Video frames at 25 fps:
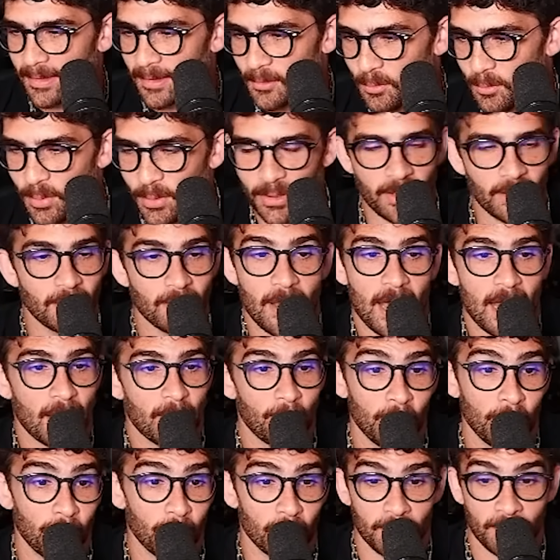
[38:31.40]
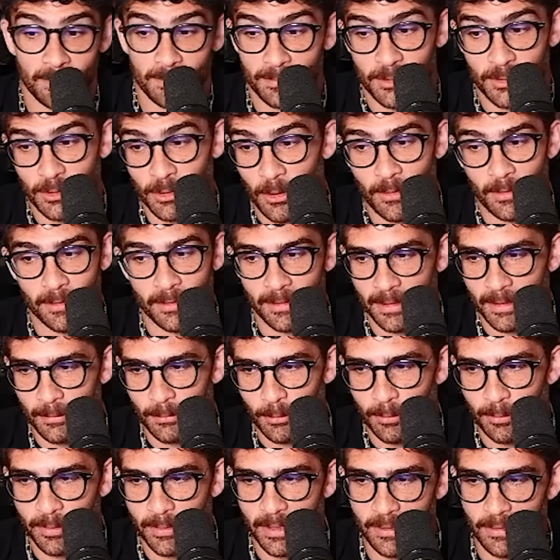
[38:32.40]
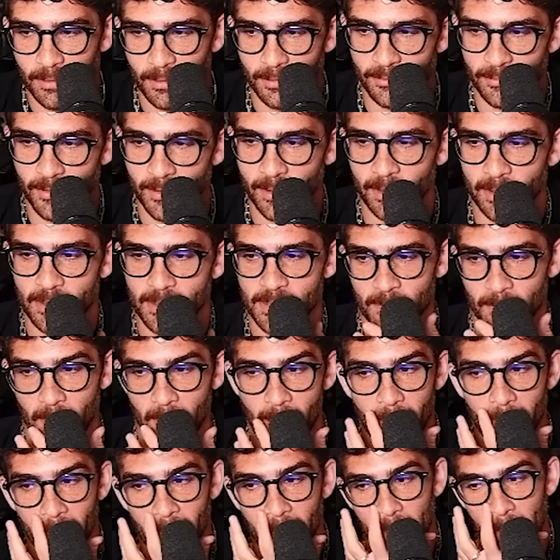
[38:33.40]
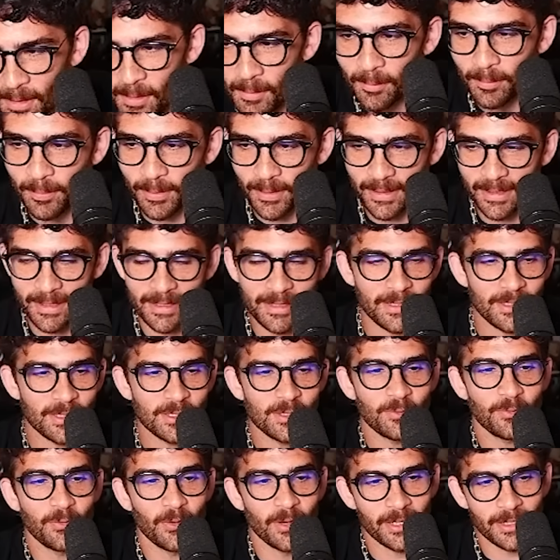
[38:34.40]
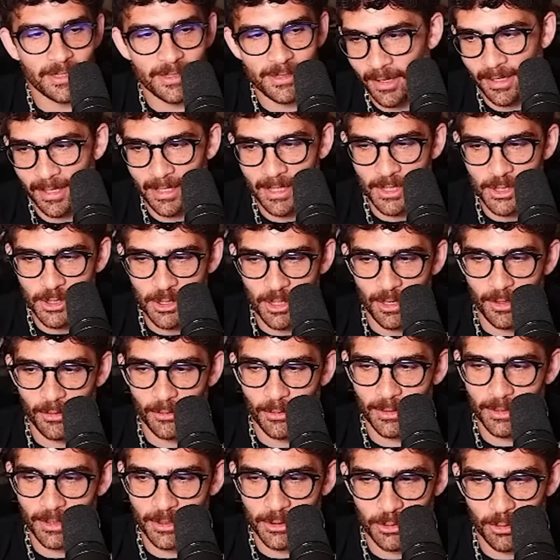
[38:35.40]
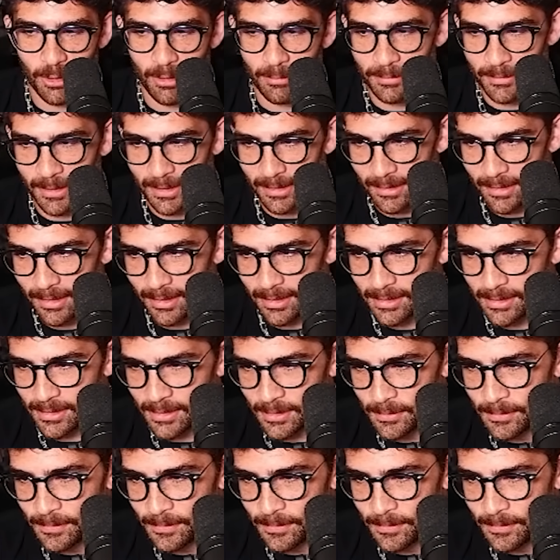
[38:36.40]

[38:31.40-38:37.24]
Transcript: but a lot of people certainly will be in their feelings about it. But it is funny as in general that Trump did this.